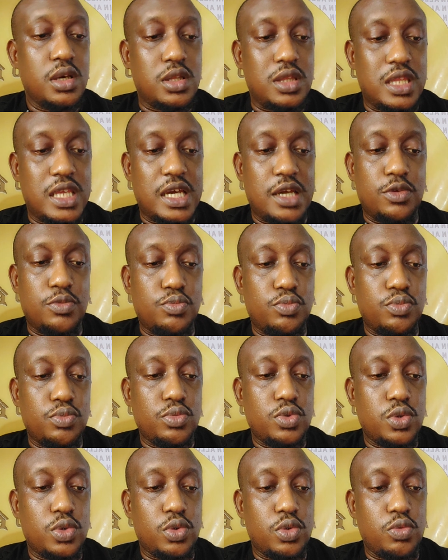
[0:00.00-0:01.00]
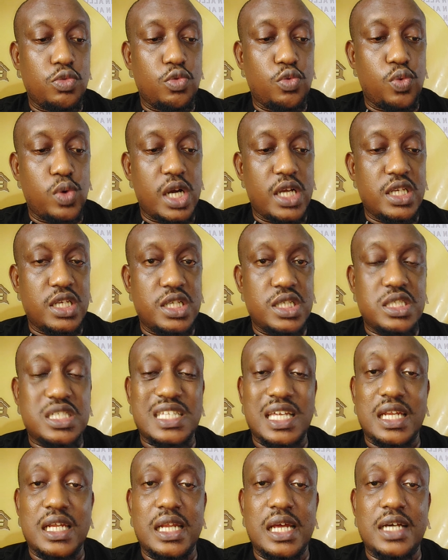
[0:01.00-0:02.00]
Then 1inch
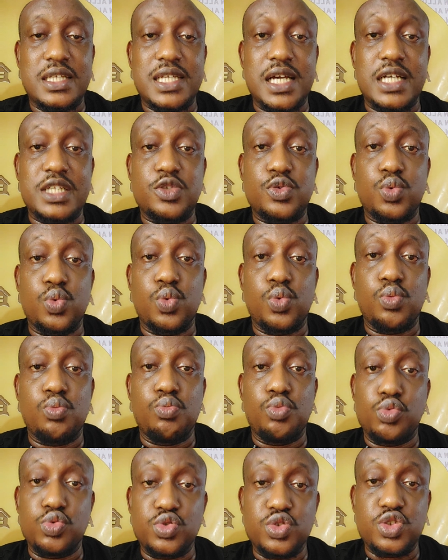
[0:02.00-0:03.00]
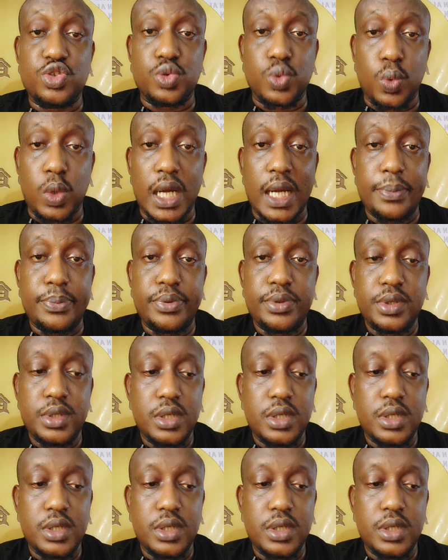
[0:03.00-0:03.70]
started out as Moonswap,